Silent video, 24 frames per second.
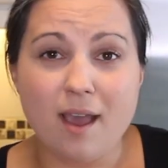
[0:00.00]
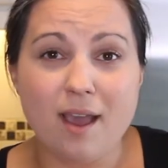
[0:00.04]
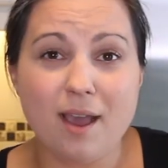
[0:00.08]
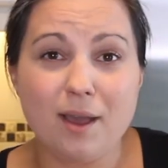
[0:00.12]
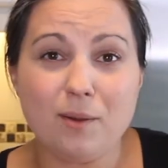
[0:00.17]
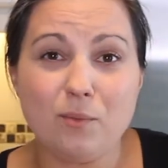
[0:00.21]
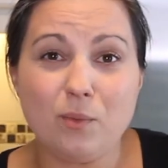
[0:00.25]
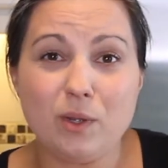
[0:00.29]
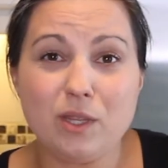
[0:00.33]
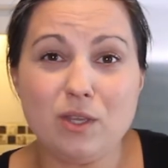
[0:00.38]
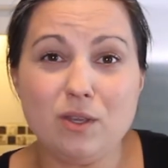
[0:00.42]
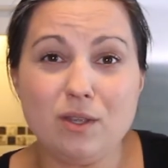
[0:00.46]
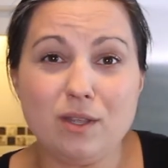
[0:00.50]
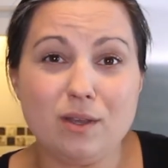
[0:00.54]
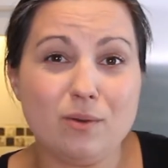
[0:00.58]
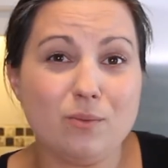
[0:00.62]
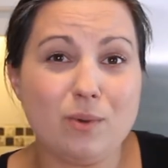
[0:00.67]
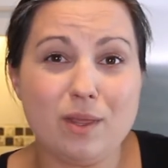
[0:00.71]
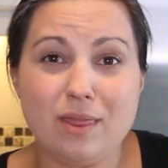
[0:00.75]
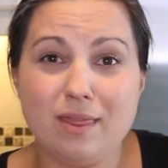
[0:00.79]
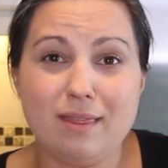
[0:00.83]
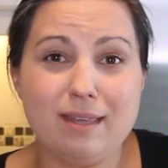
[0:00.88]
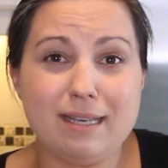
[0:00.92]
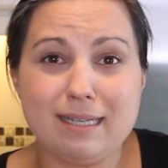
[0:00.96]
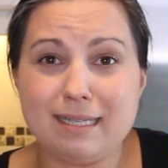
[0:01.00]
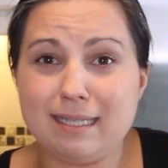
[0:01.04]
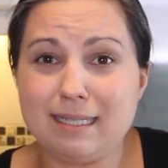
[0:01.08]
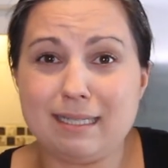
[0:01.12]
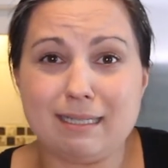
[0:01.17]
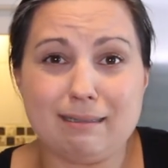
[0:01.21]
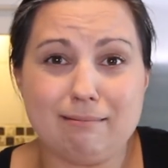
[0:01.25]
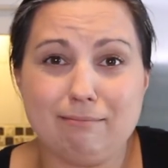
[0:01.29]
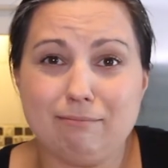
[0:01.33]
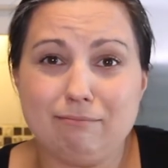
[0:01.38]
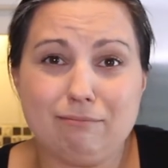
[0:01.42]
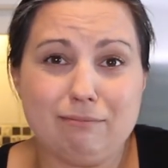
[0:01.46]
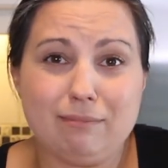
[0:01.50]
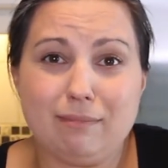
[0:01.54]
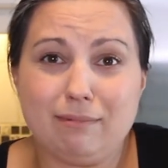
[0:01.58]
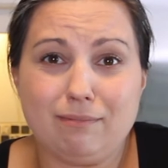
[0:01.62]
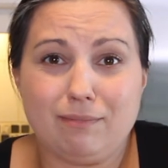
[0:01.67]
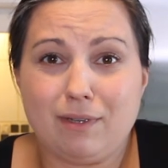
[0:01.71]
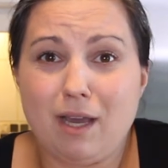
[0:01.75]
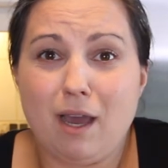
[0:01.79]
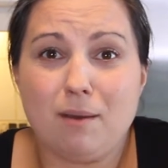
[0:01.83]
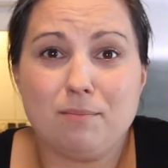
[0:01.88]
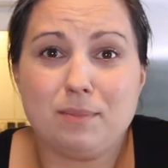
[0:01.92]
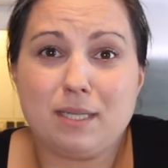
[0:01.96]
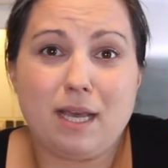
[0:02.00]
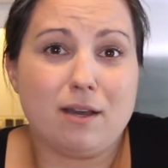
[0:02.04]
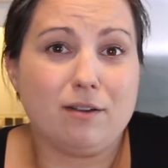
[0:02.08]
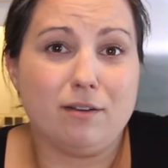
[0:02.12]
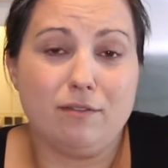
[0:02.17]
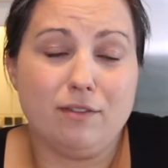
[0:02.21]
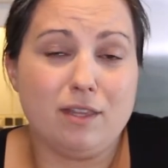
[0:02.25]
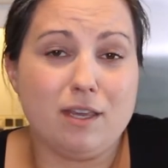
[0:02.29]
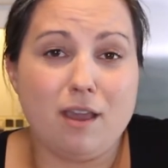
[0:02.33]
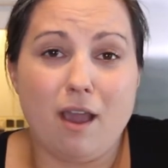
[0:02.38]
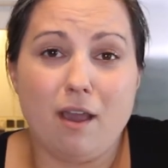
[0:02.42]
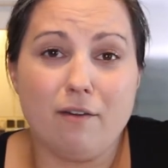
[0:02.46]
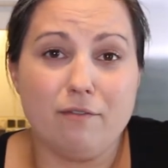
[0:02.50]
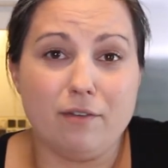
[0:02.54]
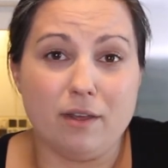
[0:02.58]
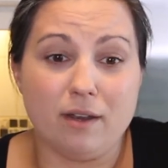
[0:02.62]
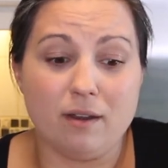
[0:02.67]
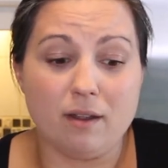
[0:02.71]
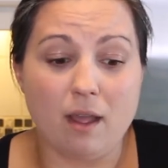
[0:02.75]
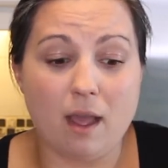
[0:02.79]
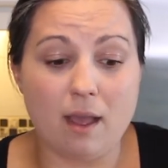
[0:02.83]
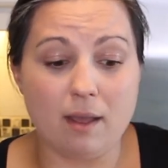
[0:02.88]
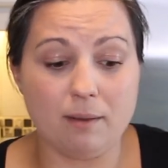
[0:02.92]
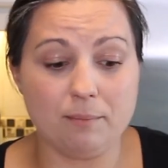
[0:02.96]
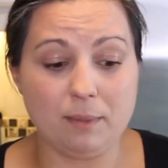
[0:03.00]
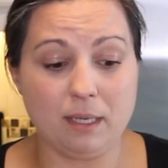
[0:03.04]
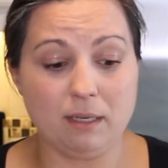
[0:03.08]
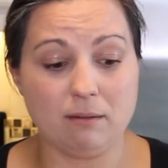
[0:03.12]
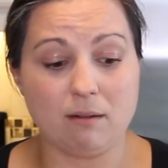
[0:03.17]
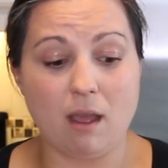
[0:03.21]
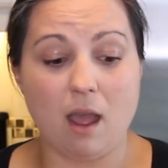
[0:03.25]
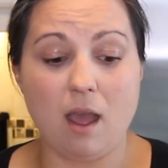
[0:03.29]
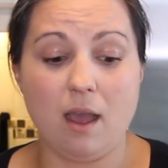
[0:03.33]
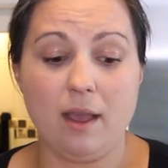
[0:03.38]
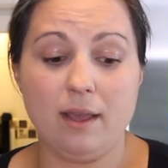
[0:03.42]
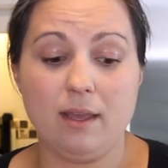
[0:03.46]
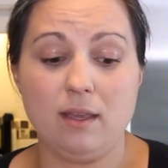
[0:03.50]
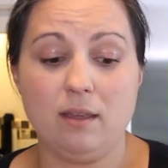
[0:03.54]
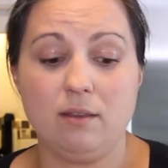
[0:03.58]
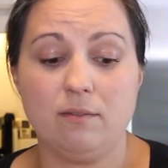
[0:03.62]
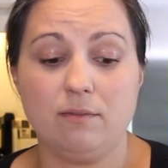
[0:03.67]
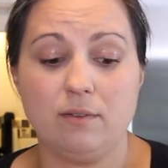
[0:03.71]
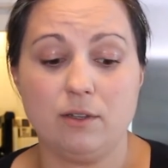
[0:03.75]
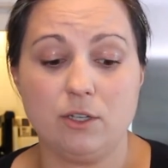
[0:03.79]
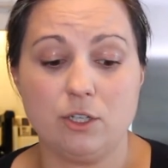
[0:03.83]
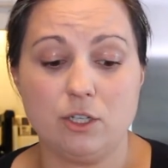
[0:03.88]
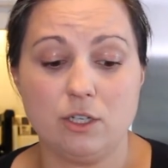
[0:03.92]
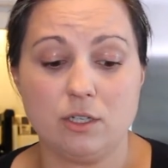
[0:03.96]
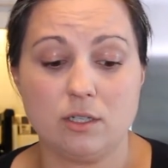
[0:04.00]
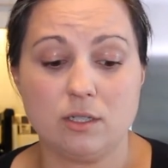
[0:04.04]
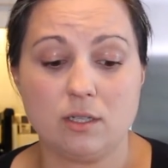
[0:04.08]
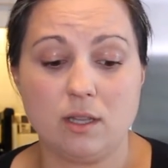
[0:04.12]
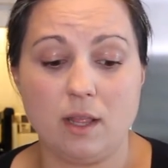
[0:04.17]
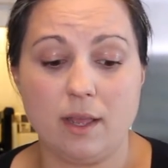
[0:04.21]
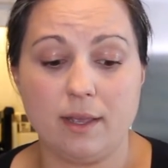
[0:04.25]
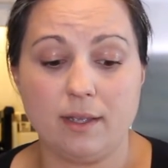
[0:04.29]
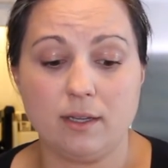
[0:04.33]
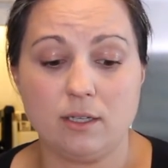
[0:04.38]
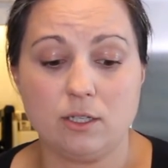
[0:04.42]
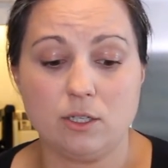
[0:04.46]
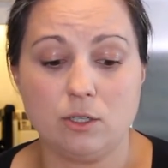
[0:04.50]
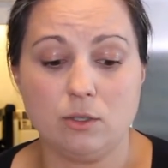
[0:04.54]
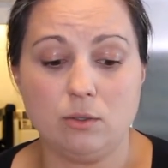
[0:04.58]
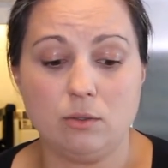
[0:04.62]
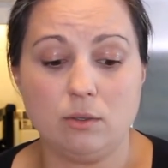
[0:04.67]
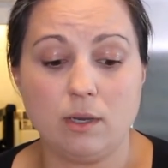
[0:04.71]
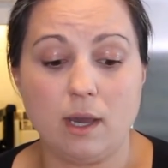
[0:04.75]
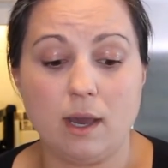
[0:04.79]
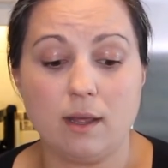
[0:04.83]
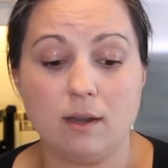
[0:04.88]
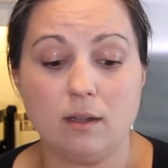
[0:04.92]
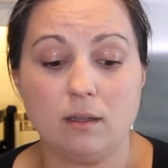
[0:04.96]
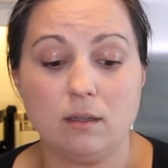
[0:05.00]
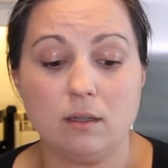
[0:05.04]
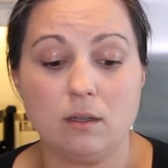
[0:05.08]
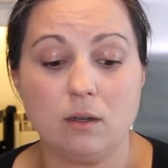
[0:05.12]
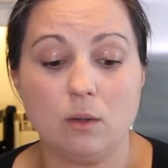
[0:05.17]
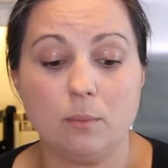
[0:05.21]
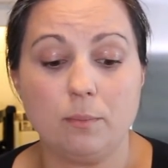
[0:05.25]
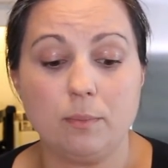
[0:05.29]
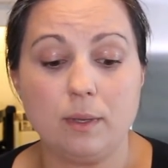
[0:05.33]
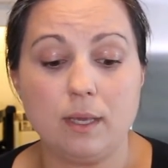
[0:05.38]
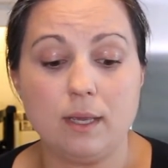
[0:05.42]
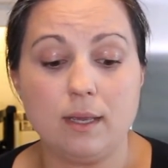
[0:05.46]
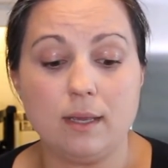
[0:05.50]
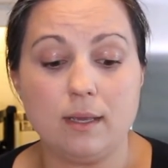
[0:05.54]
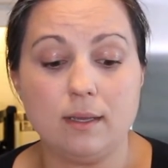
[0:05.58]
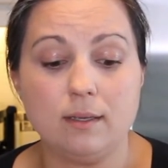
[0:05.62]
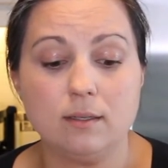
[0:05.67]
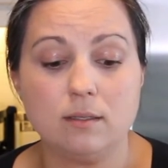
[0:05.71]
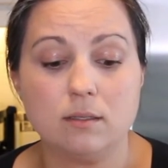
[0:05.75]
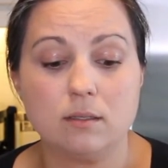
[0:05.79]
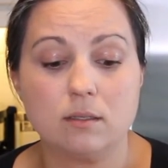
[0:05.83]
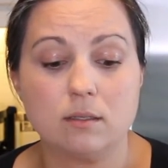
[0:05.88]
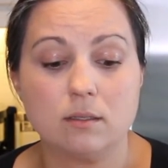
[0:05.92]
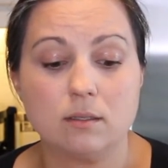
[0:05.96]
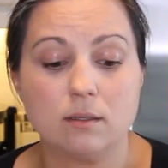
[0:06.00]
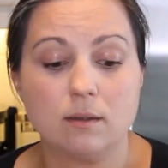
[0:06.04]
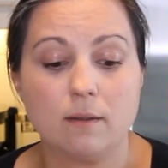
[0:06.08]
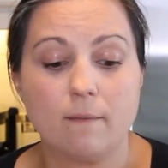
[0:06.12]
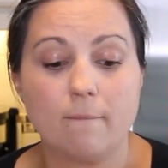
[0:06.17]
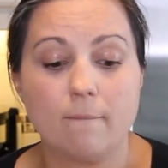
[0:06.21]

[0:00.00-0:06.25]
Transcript: when this comes out of the oven. I mean, I even just like to cut a little piece